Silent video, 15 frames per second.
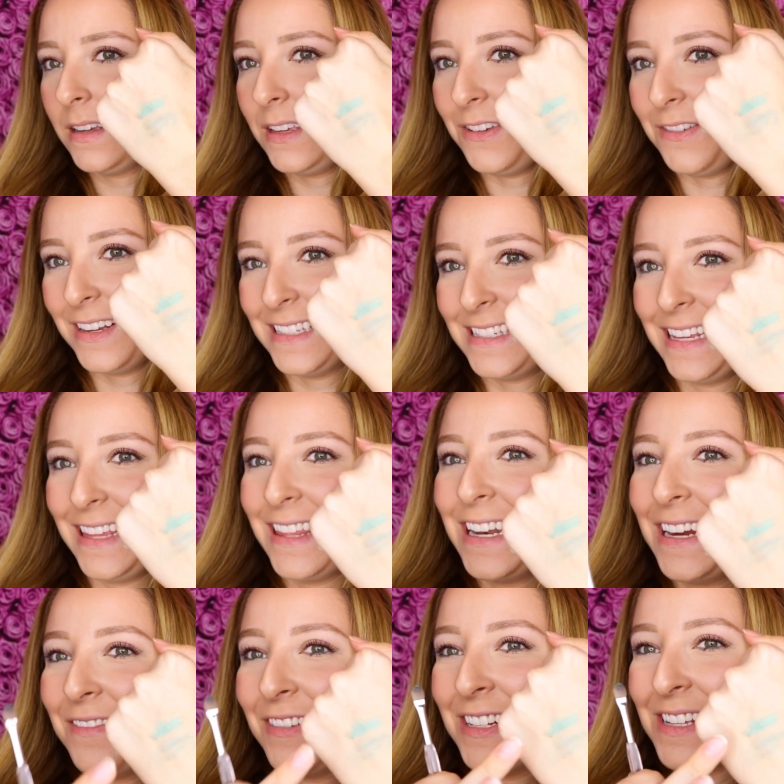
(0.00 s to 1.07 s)
you can see the
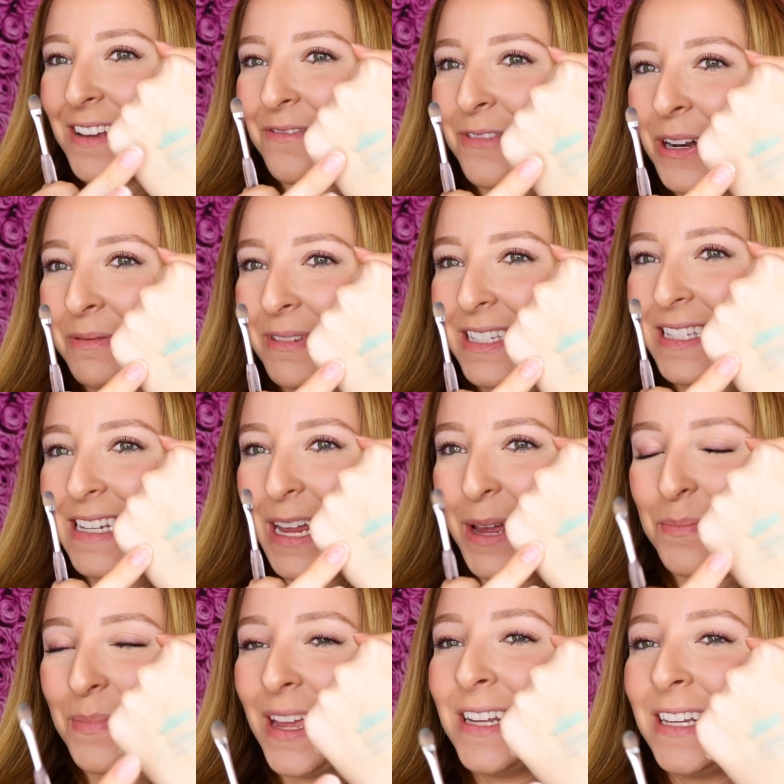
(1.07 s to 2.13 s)
difference of when it was
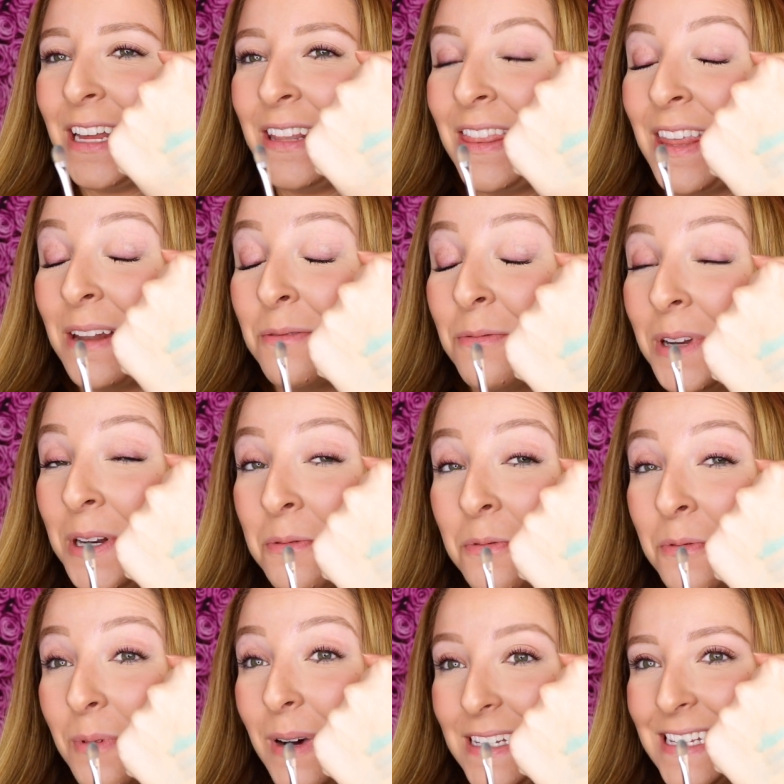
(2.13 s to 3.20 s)
dampened and then when it
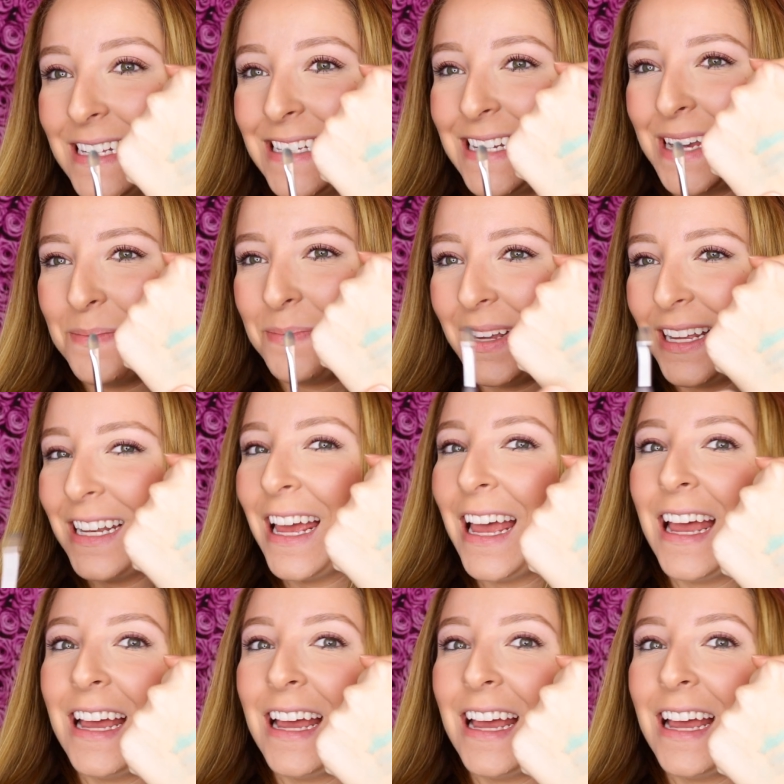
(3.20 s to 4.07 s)
wasn't dampened.